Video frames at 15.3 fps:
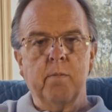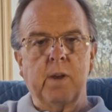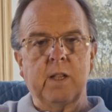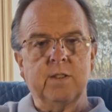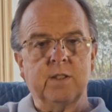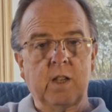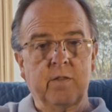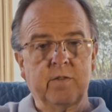
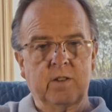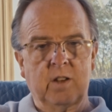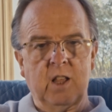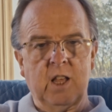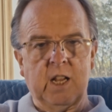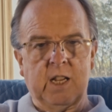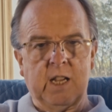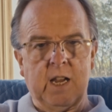By
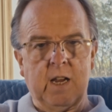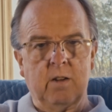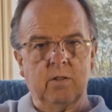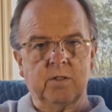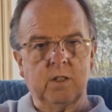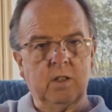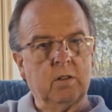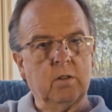several
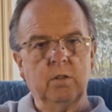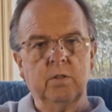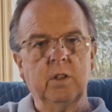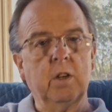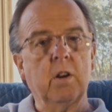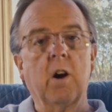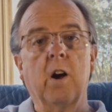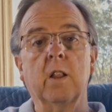accounts,
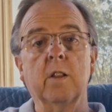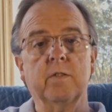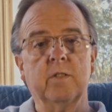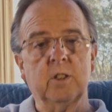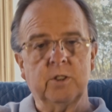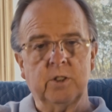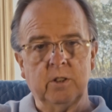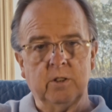including all of
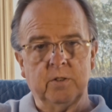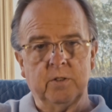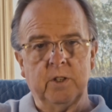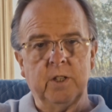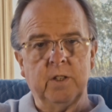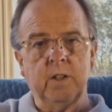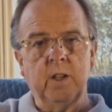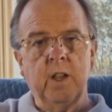her
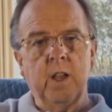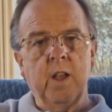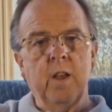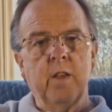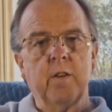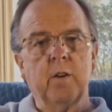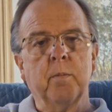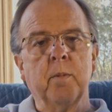children,
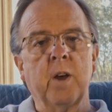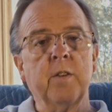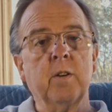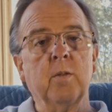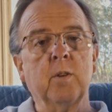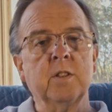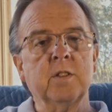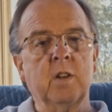their
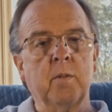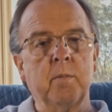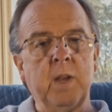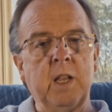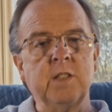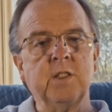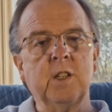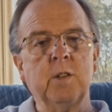mother was an
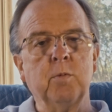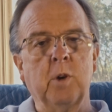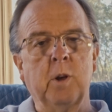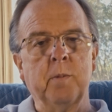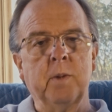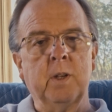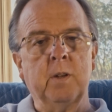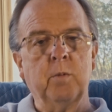amazing
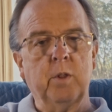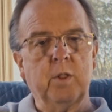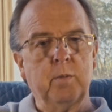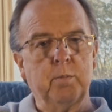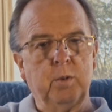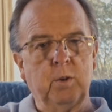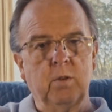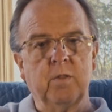woman with
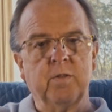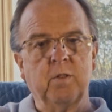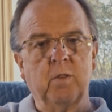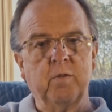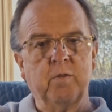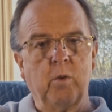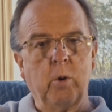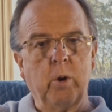a
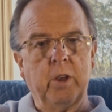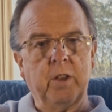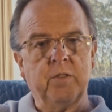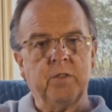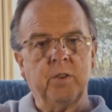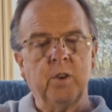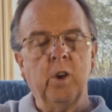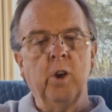beautiful
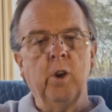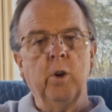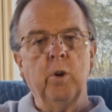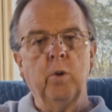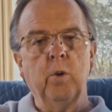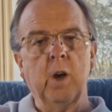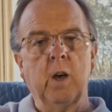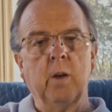voice
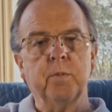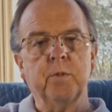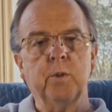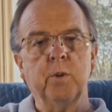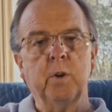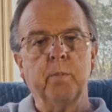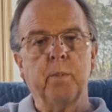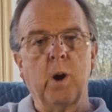who helped
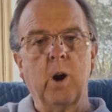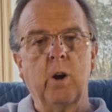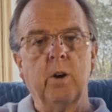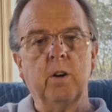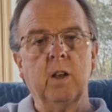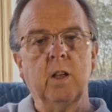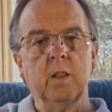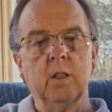to
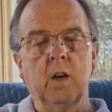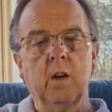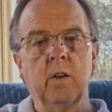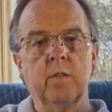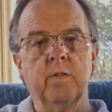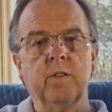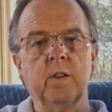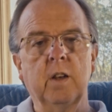impart a
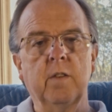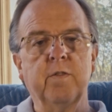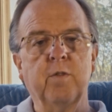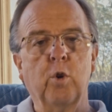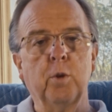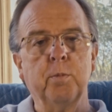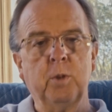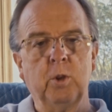love
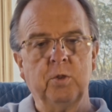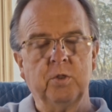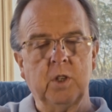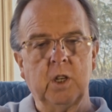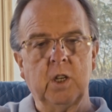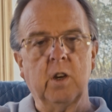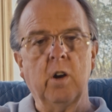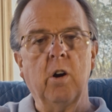for
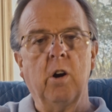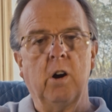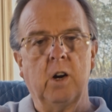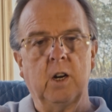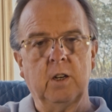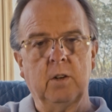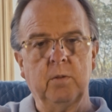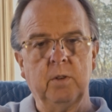music
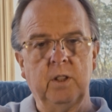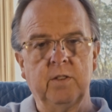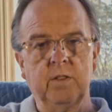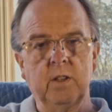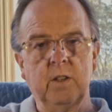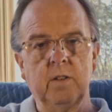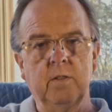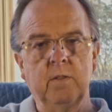on
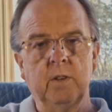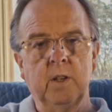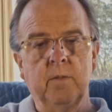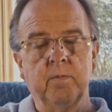Aretha.